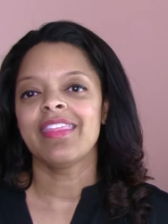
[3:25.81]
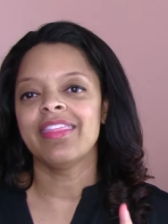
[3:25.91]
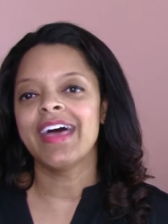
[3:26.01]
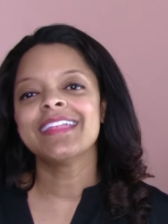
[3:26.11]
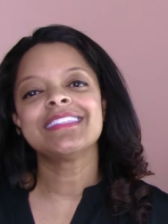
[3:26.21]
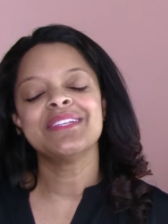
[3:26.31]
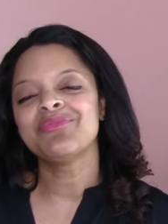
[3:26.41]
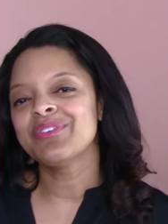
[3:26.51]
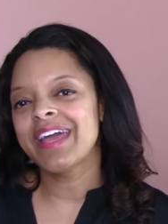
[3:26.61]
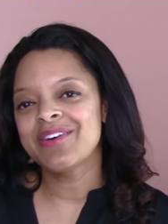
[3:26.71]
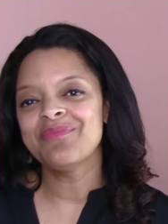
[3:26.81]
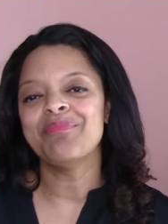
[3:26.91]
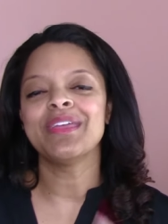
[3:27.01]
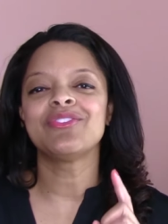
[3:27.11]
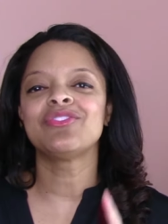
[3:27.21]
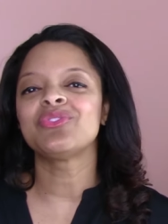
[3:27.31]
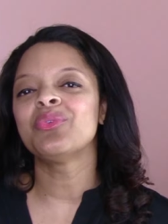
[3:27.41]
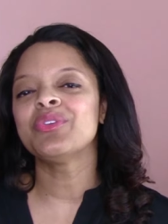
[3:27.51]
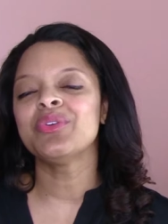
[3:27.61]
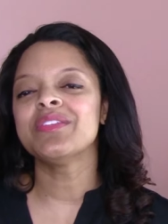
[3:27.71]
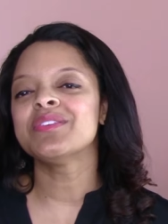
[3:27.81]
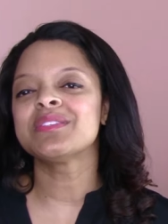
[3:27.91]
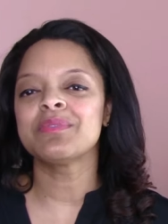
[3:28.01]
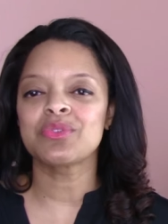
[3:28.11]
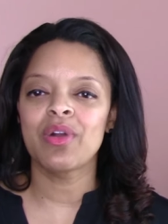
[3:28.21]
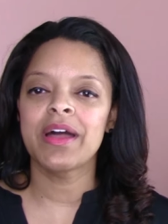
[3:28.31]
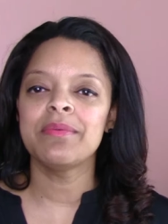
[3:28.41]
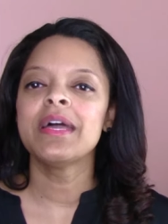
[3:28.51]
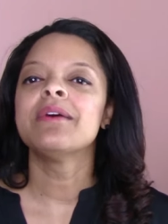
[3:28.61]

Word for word: That's it for now. Make sure you hit the subscribe